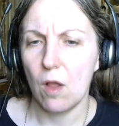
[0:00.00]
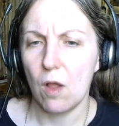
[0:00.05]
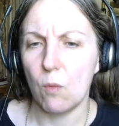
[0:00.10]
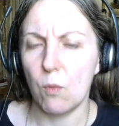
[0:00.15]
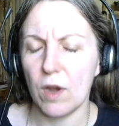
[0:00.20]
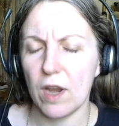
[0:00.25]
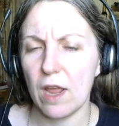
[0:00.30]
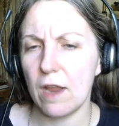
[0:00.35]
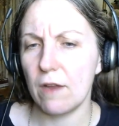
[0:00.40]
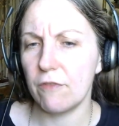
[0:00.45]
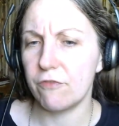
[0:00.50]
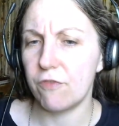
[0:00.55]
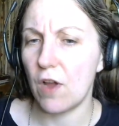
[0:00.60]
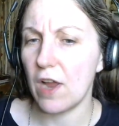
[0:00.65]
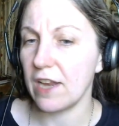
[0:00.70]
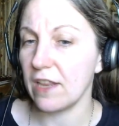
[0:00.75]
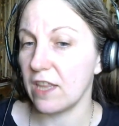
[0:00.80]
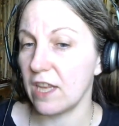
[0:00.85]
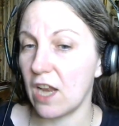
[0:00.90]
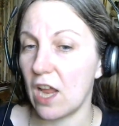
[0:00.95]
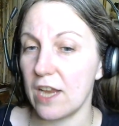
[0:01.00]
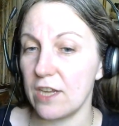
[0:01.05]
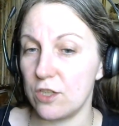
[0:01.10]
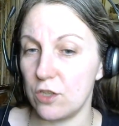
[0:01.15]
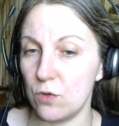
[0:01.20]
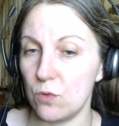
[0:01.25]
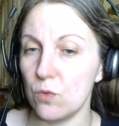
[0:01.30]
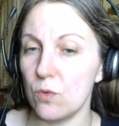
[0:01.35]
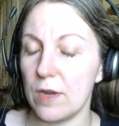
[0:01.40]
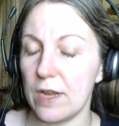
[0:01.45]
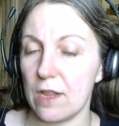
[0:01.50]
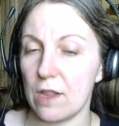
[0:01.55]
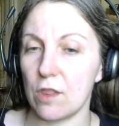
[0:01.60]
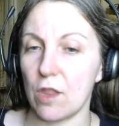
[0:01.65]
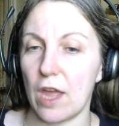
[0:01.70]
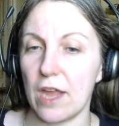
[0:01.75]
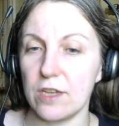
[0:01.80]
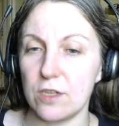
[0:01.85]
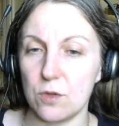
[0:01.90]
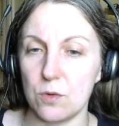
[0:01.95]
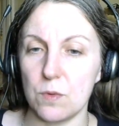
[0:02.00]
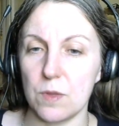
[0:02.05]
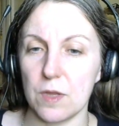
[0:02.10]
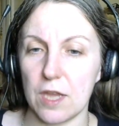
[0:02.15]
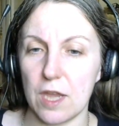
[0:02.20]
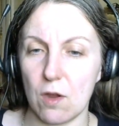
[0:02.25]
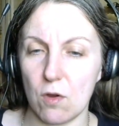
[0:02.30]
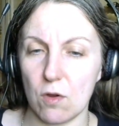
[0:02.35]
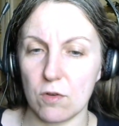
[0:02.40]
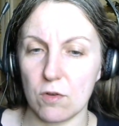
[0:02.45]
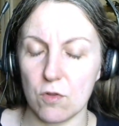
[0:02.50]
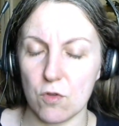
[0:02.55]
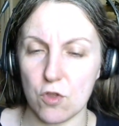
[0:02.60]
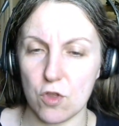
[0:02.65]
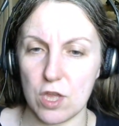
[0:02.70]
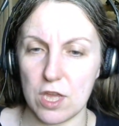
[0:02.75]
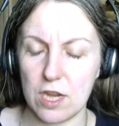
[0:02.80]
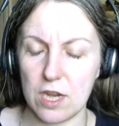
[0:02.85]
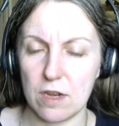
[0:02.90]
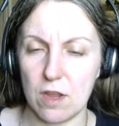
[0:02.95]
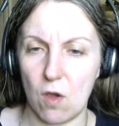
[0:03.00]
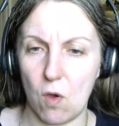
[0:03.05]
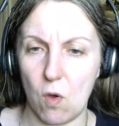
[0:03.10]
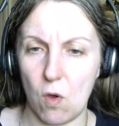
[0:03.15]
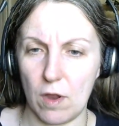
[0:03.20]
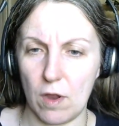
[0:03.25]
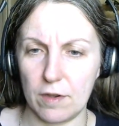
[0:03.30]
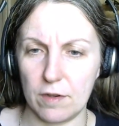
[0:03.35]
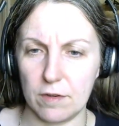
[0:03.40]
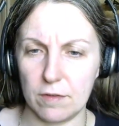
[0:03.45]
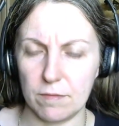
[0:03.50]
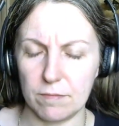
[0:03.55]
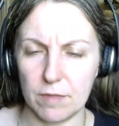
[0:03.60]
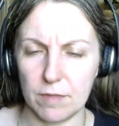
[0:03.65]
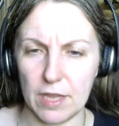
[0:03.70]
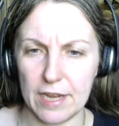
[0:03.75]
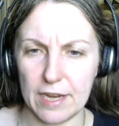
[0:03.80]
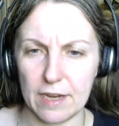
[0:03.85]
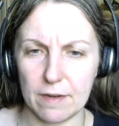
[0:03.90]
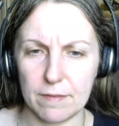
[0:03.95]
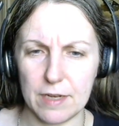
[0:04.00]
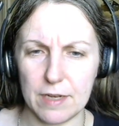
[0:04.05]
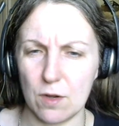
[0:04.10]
What I find that I do is I do the character sheet on, like,